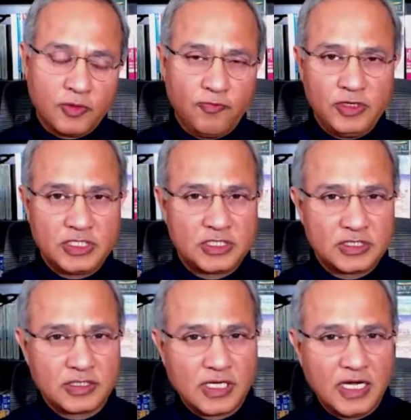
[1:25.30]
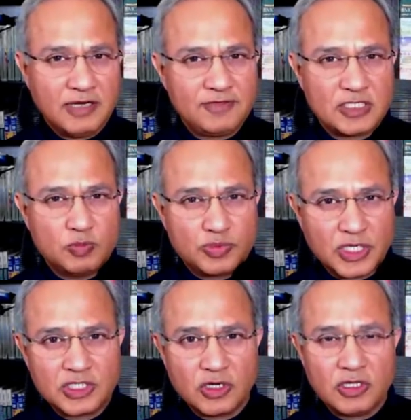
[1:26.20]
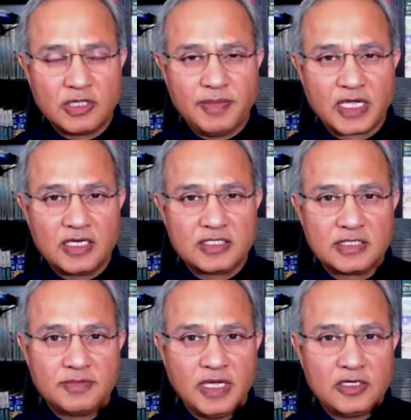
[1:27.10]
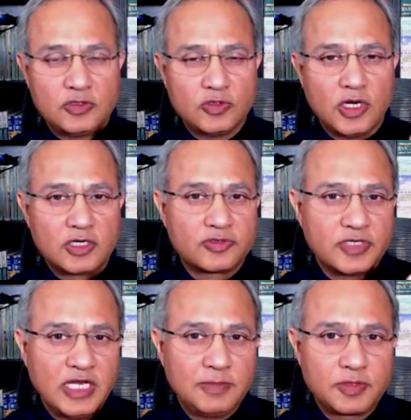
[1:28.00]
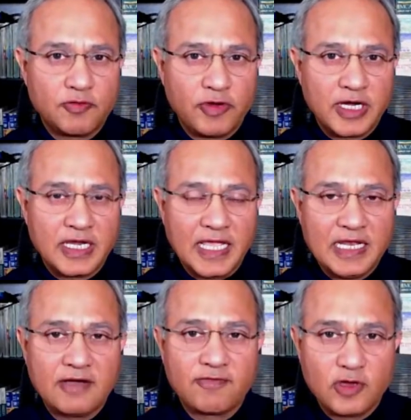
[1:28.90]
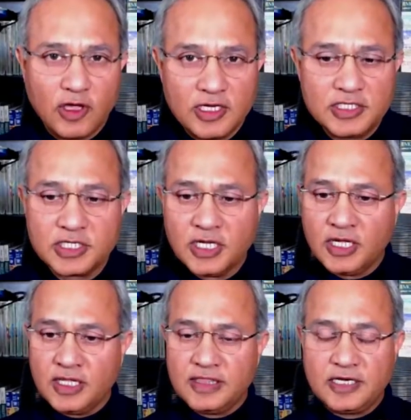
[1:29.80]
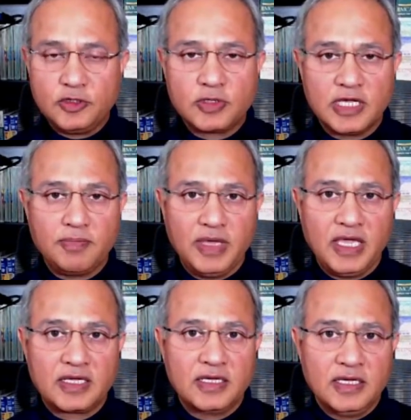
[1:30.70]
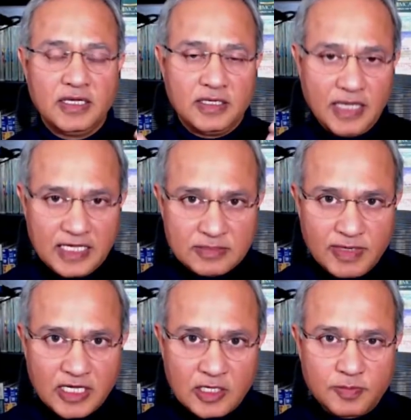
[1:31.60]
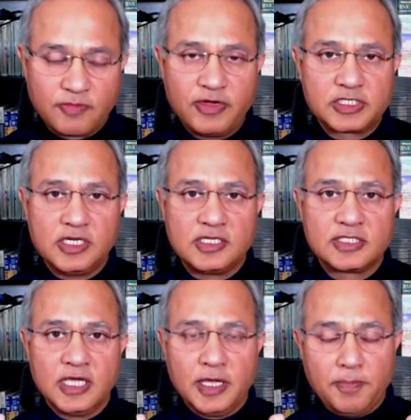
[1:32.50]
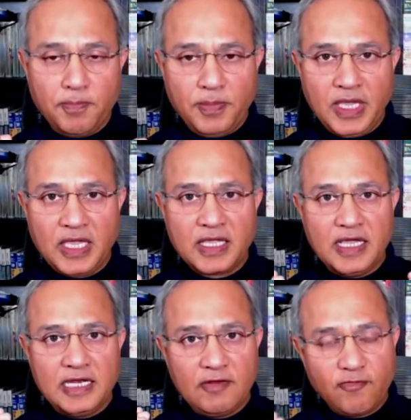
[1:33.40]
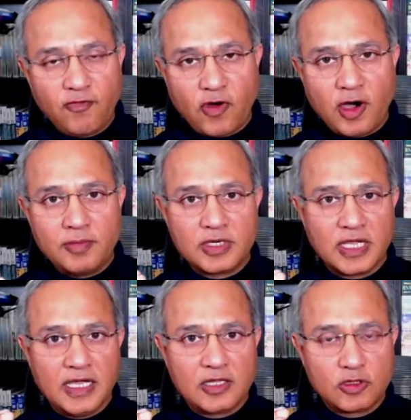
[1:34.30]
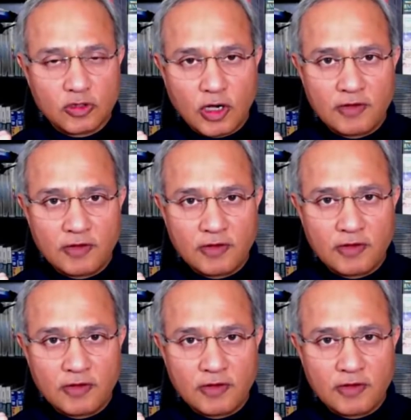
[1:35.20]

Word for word: which kind of just brush on the mechanism and do not really provide enough knowledge that you can make, as medical professionals, make an informed and thoughtful